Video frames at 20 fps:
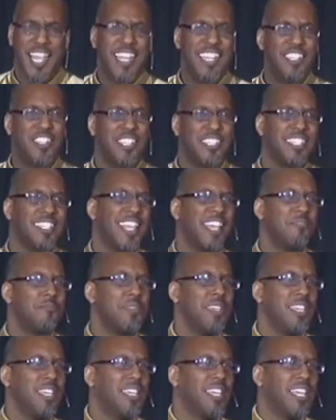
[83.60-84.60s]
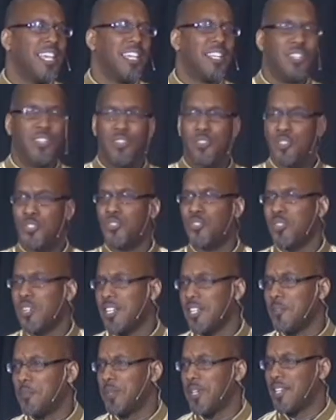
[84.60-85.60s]
he just let me loose for a
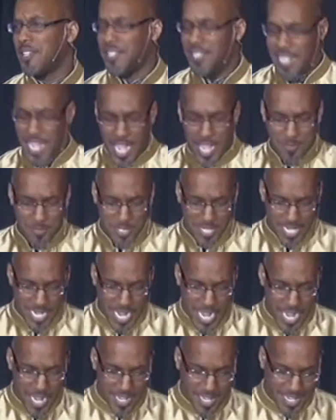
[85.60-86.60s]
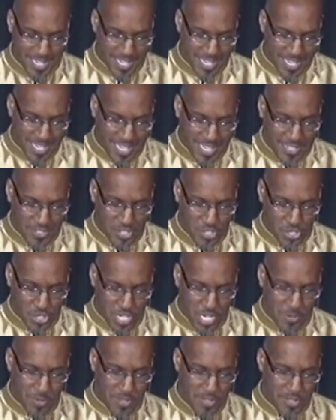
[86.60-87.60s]
little bit of time today to
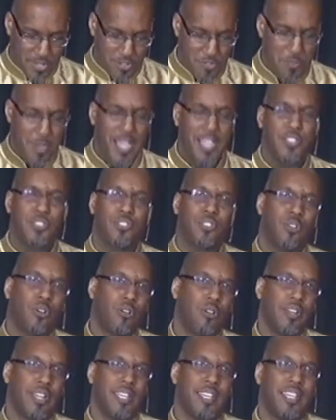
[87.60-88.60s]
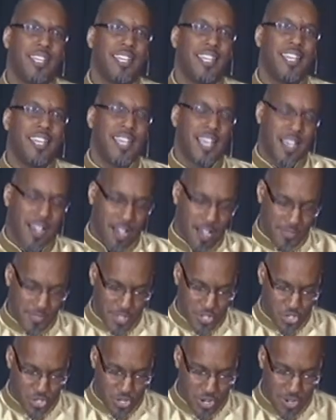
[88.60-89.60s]
share with you my story on the
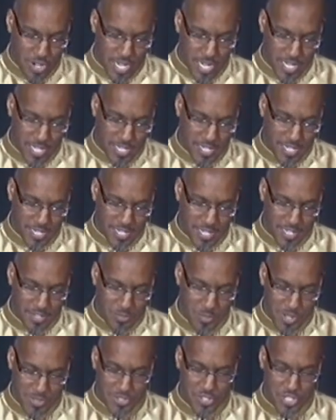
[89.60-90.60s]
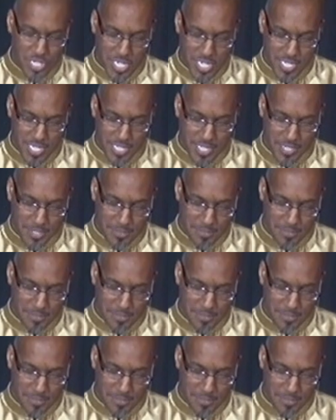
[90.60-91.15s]
journey with Jesus.